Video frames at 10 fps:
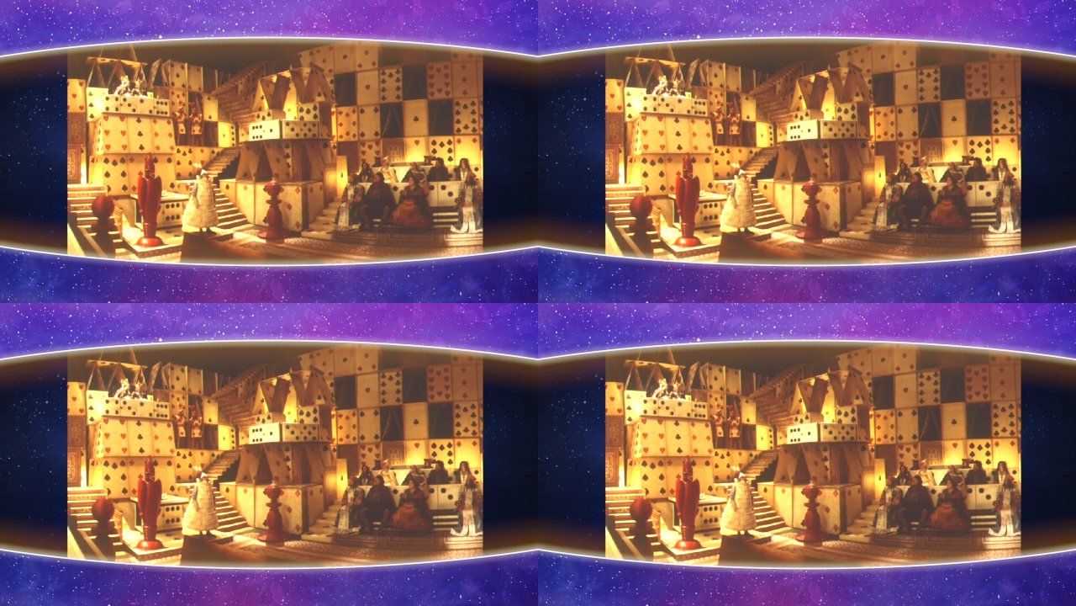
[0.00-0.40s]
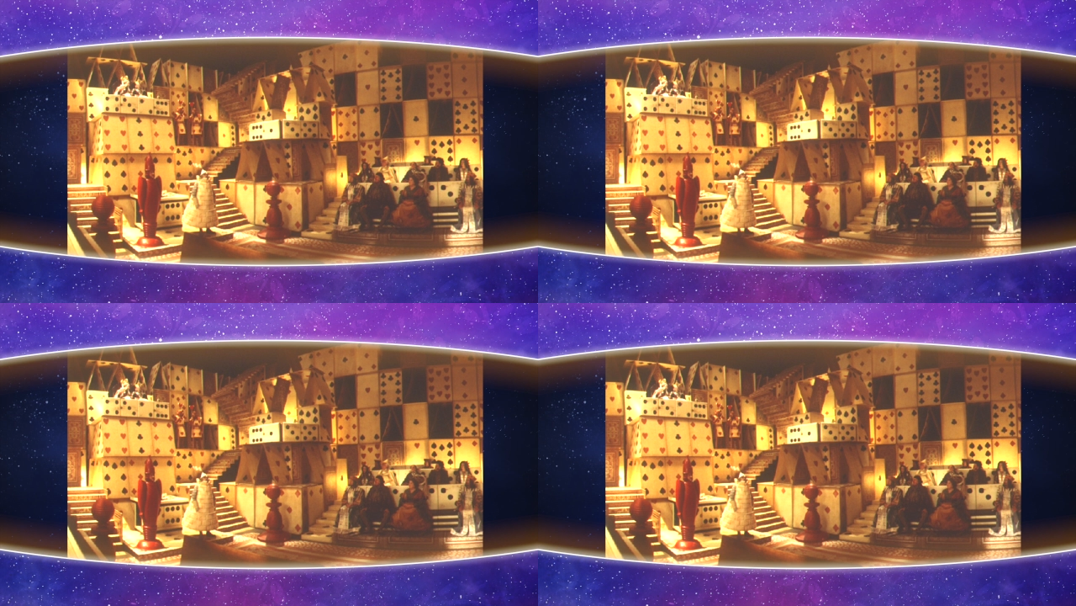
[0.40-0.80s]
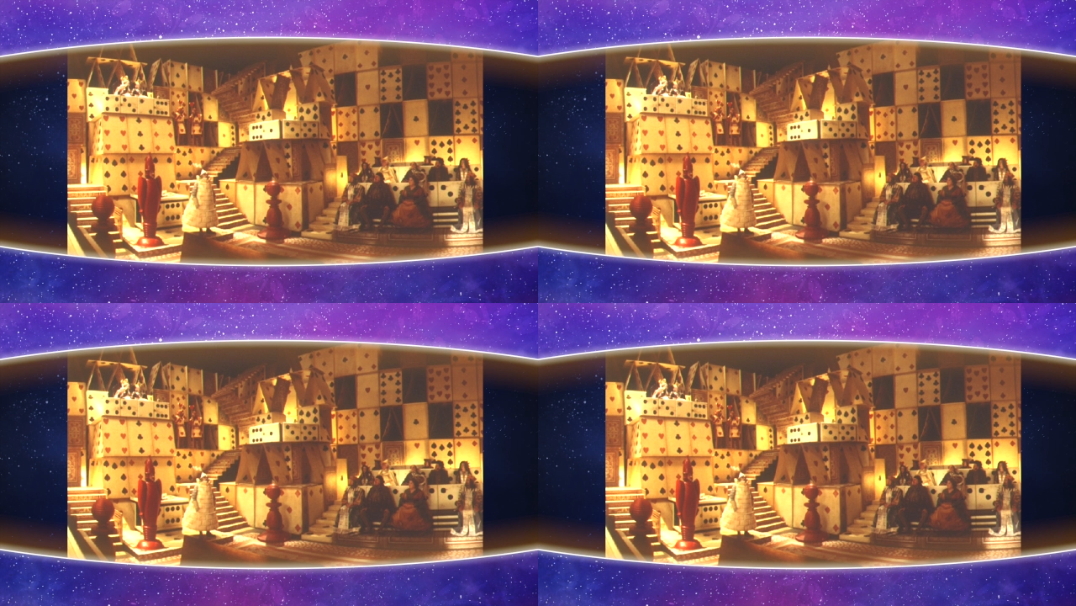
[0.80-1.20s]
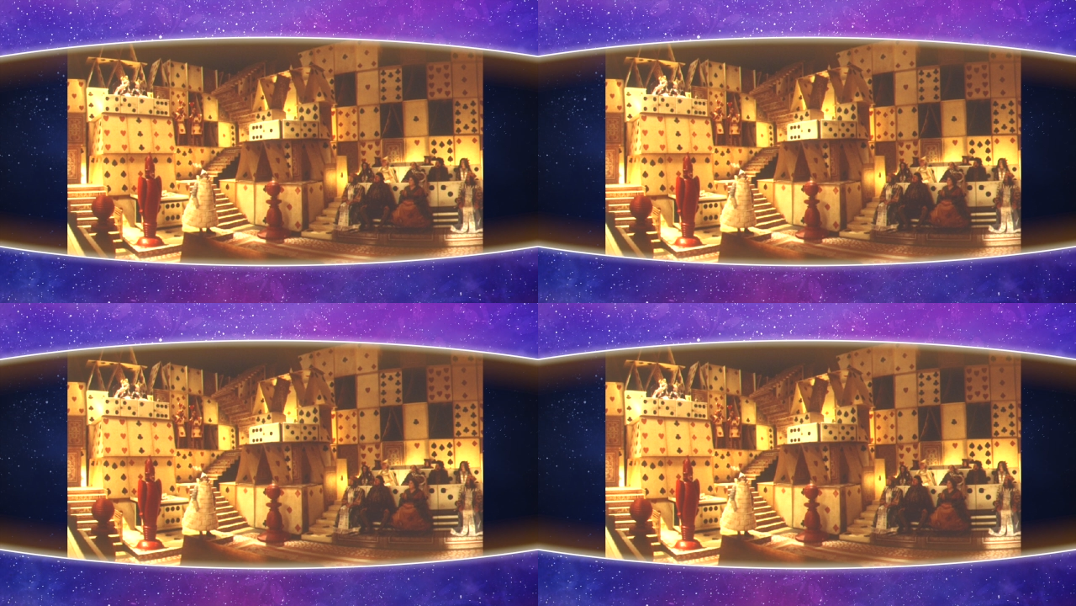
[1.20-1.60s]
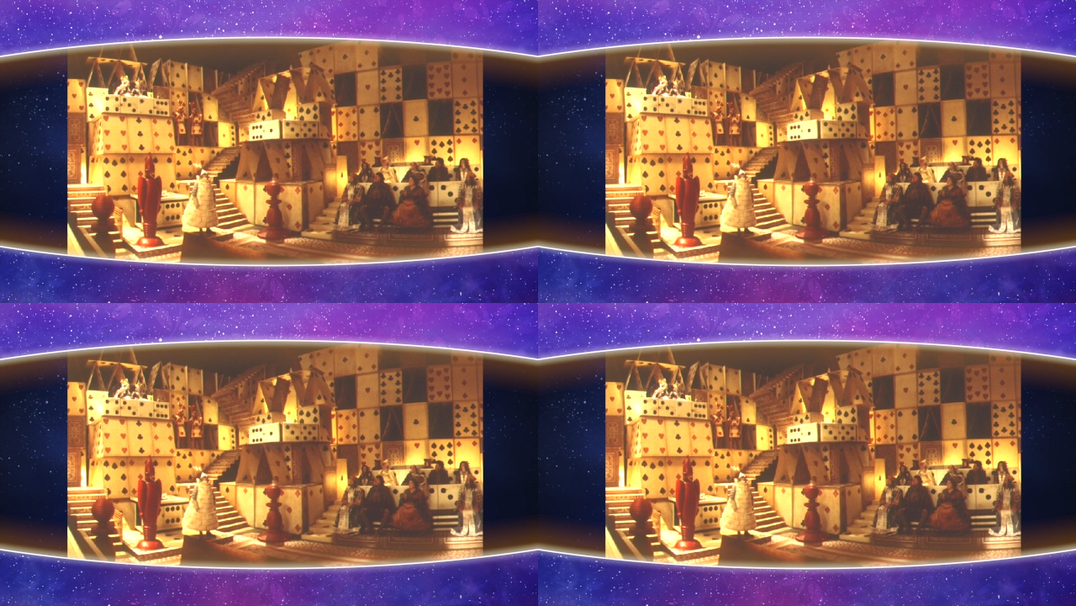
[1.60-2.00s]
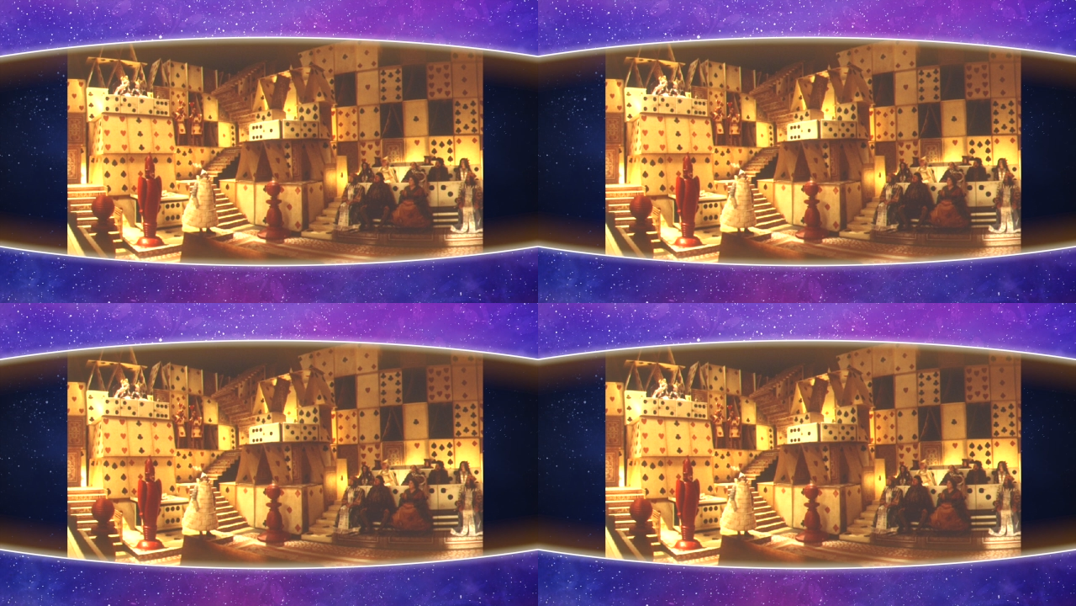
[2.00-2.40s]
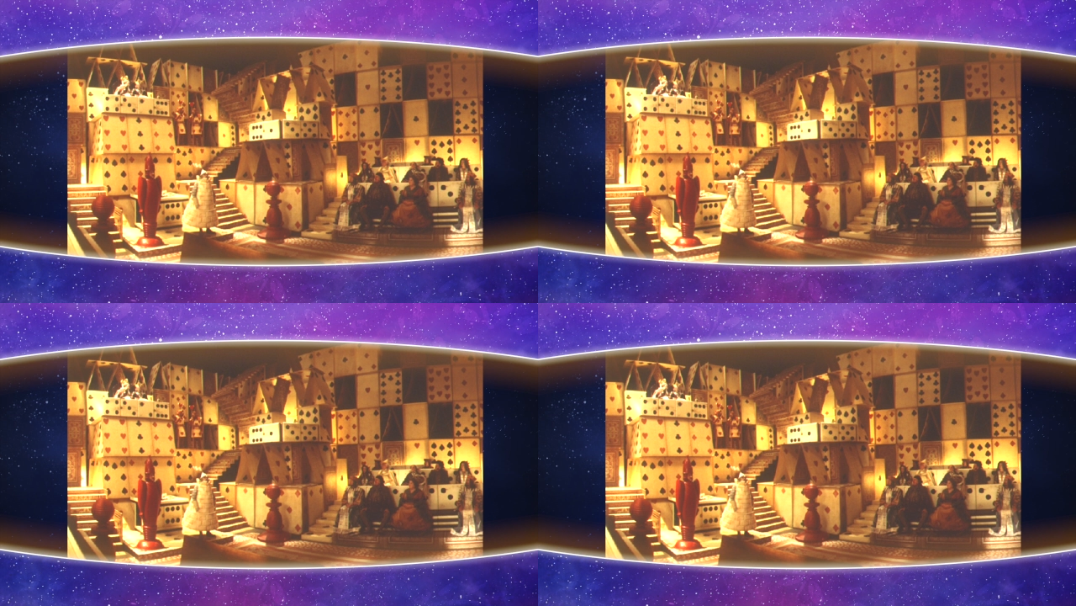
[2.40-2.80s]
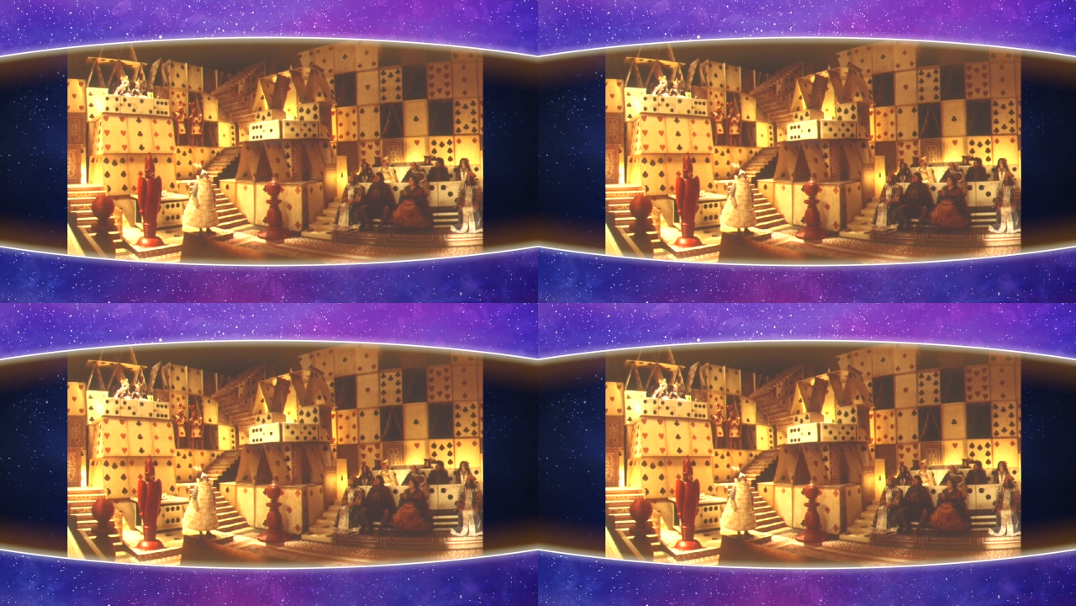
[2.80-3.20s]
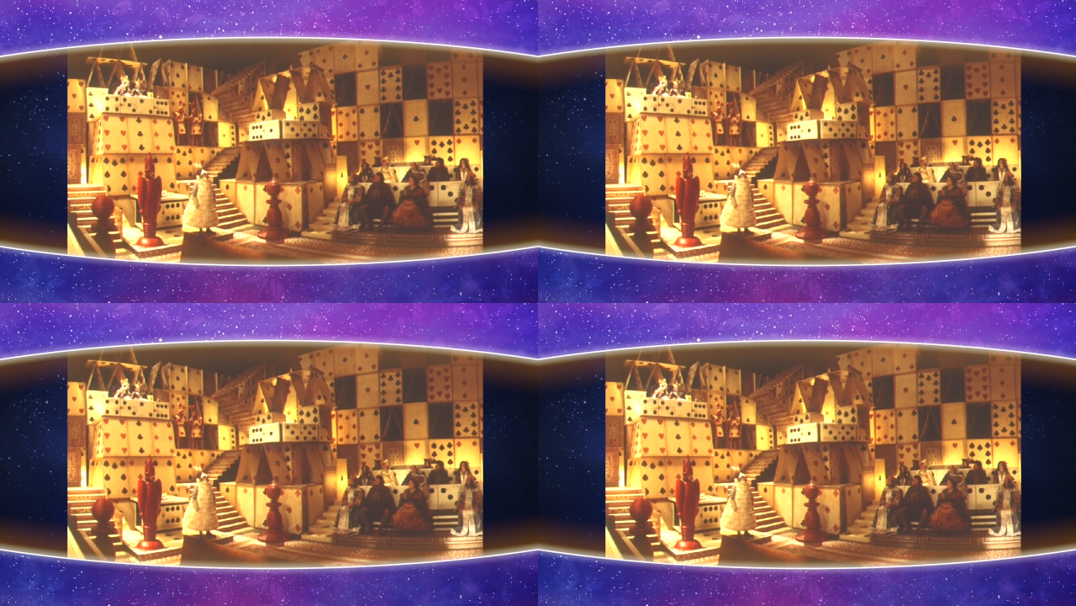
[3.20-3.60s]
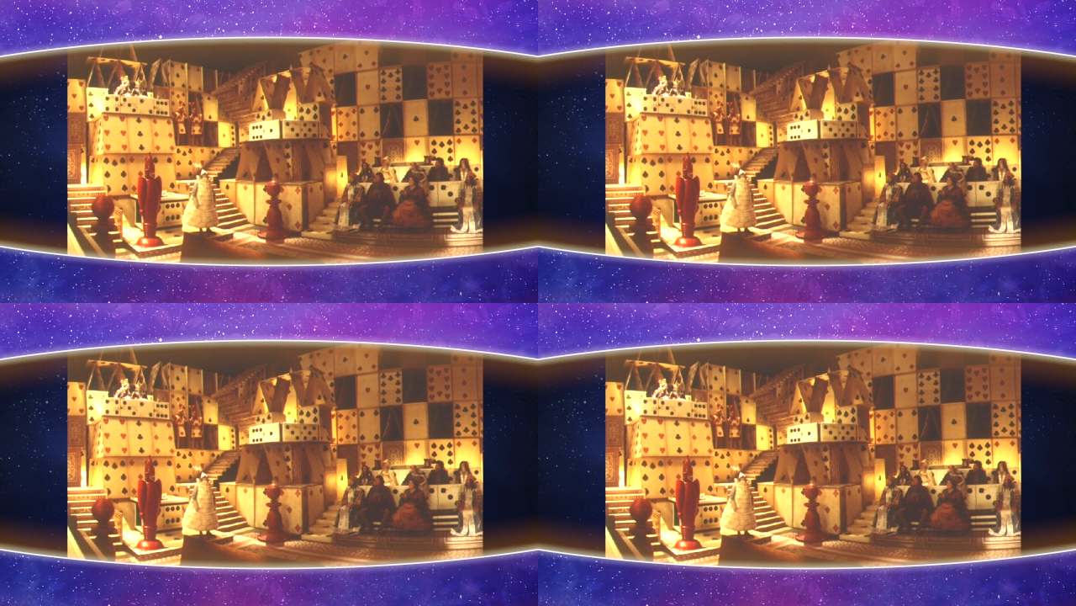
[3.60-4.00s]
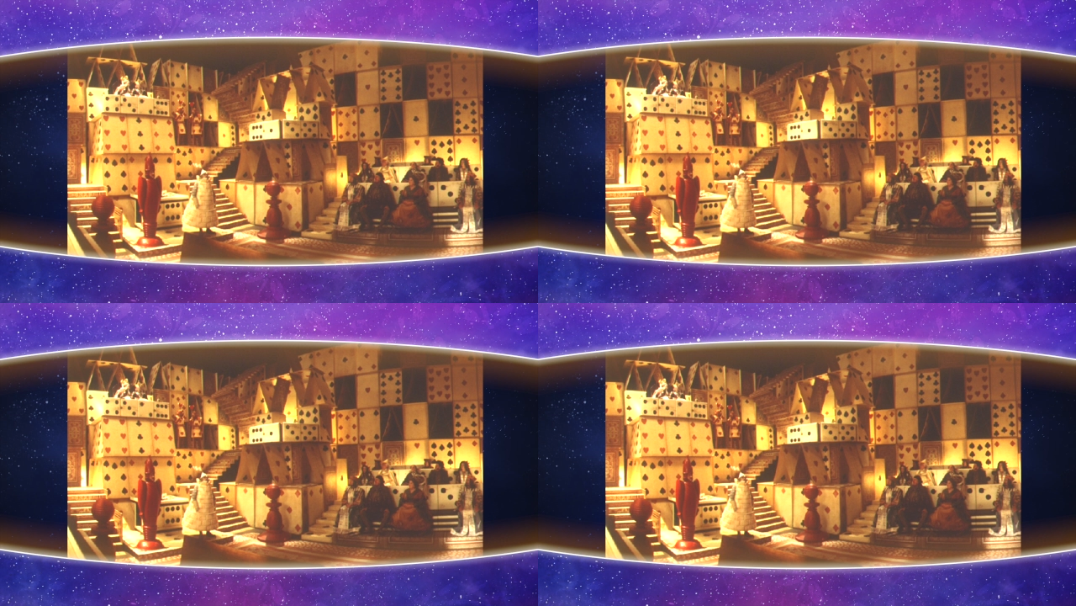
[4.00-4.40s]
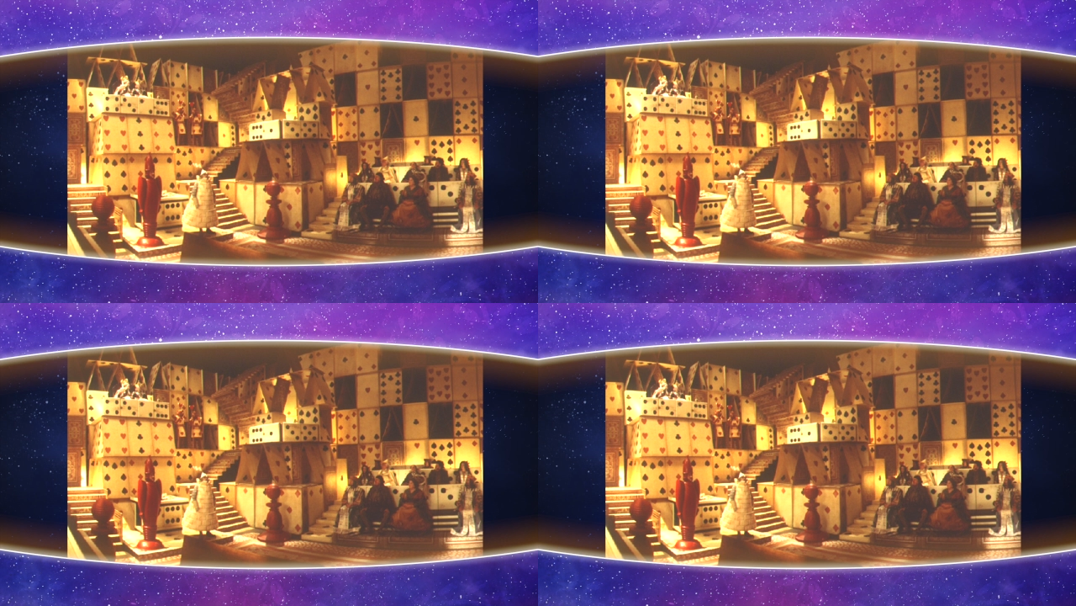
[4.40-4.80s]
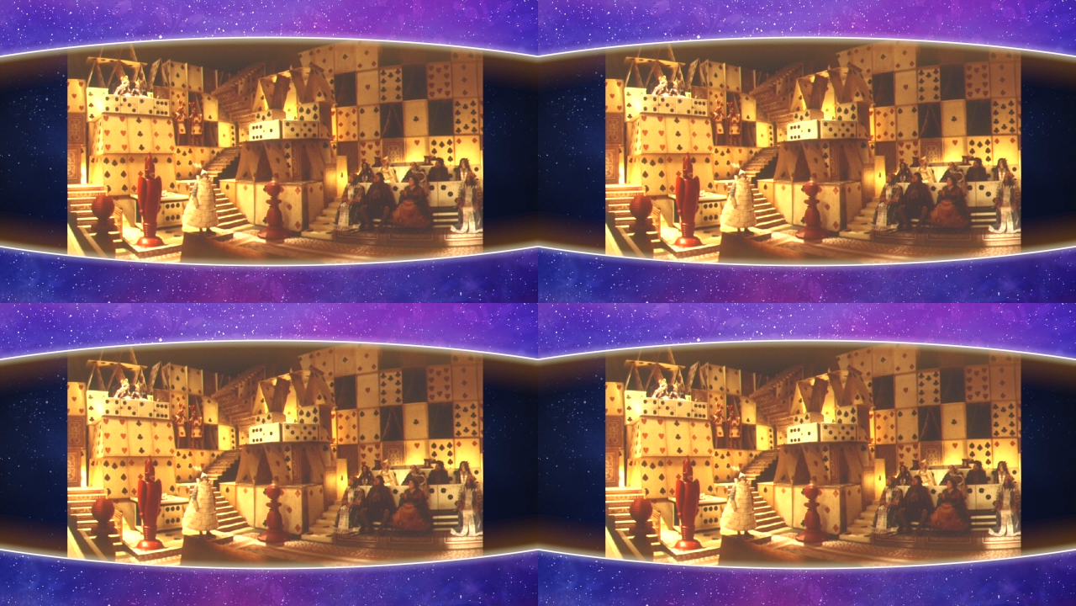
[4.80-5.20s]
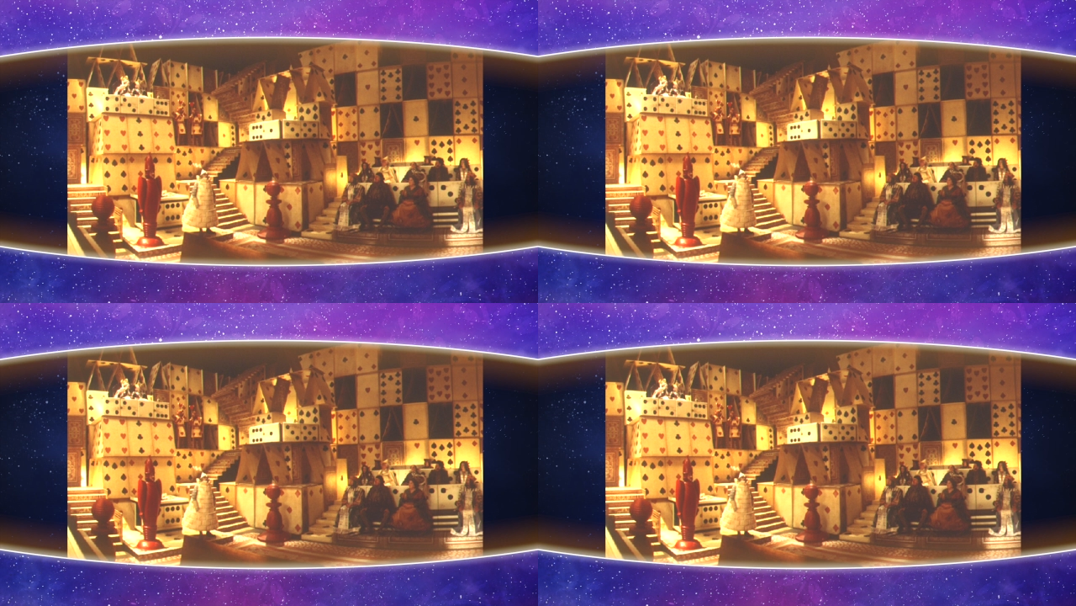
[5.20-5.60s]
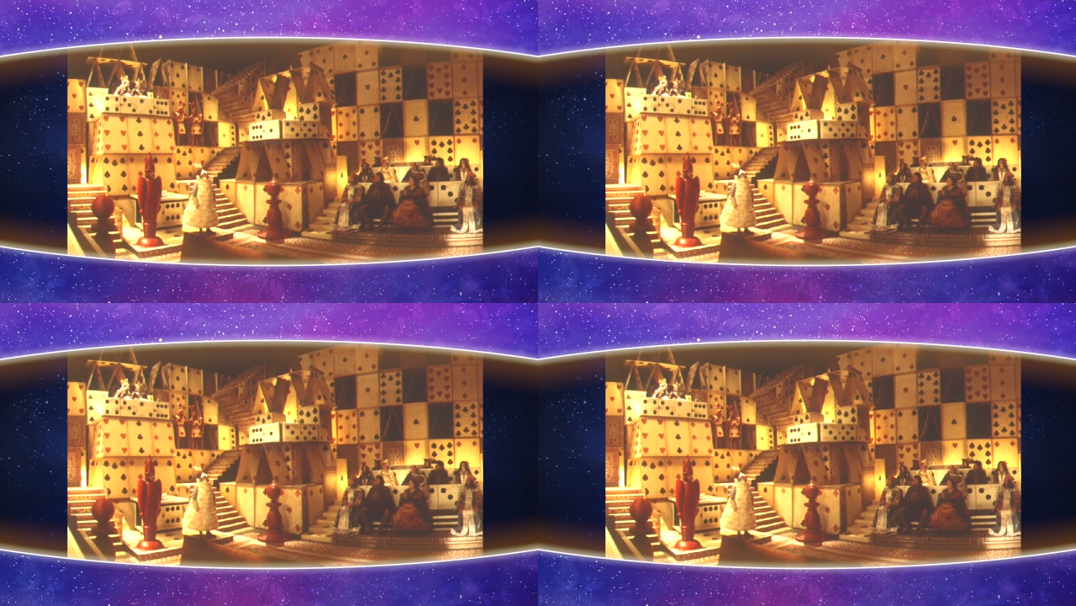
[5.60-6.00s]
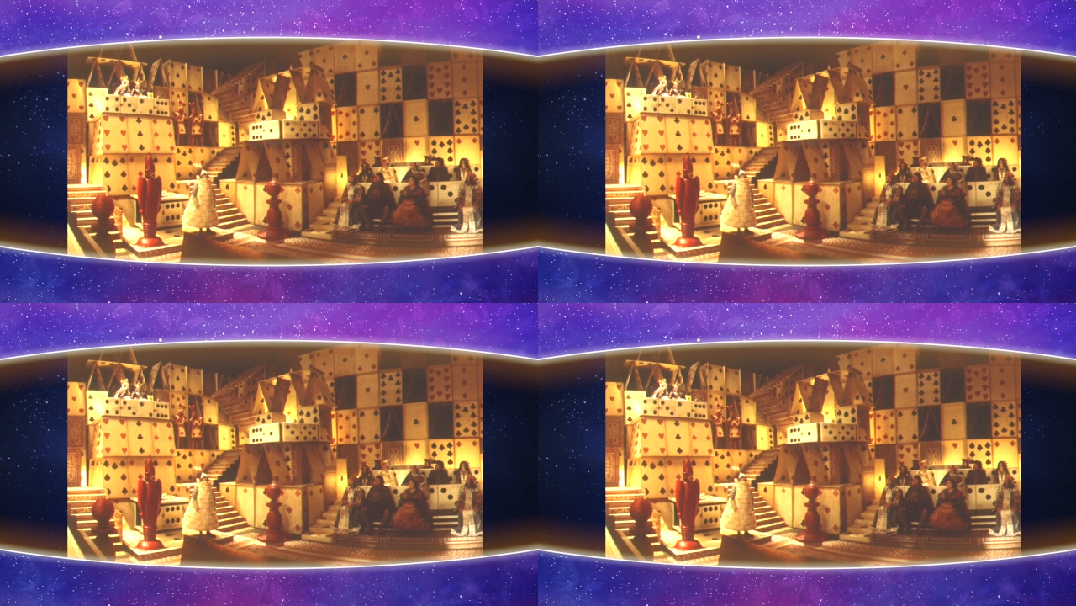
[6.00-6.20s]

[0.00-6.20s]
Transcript: (no speaker visible)